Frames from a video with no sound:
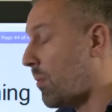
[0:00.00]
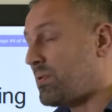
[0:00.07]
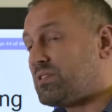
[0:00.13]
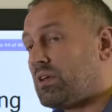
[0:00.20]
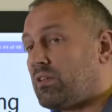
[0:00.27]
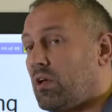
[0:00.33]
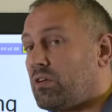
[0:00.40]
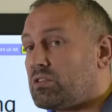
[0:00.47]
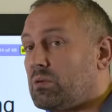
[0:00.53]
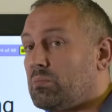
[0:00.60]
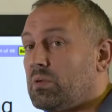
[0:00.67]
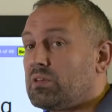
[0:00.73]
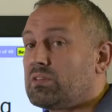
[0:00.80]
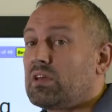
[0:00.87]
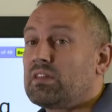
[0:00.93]
represent those
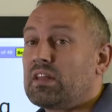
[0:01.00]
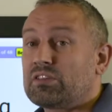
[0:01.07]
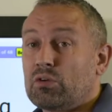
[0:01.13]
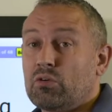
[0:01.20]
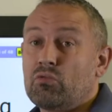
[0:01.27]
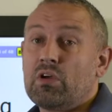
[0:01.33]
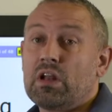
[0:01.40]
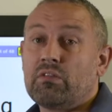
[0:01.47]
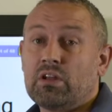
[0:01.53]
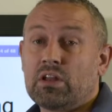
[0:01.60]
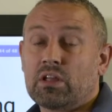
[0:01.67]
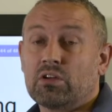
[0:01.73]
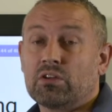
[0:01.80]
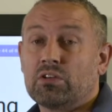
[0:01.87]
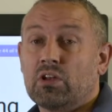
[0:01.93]
numbers. That's a really,
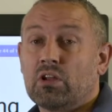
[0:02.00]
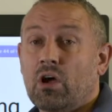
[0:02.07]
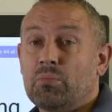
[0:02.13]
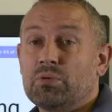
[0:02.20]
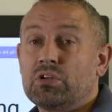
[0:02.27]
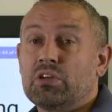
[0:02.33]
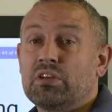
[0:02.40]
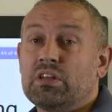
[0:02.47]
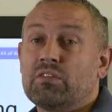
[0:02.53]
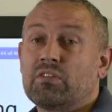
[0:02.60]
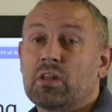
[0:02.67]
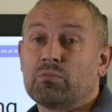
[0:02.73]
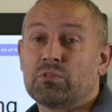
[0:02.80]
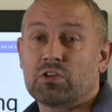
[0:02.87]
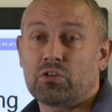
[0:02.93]
really good opportunity
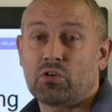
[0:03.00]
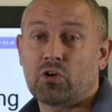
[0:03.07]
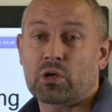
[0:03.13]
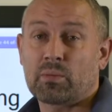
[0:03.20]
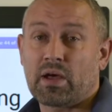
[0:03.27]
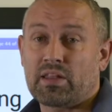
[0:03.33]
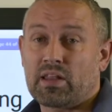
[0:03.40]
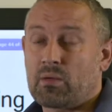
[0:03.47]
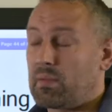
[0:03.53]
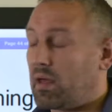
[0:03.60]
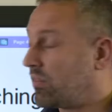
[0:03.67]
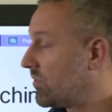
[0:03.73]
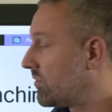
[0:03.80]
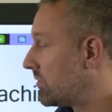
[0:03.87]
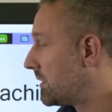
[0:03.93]
for them to talk about their
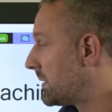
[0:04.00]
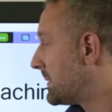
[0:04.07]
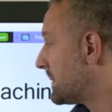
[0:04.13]
maths.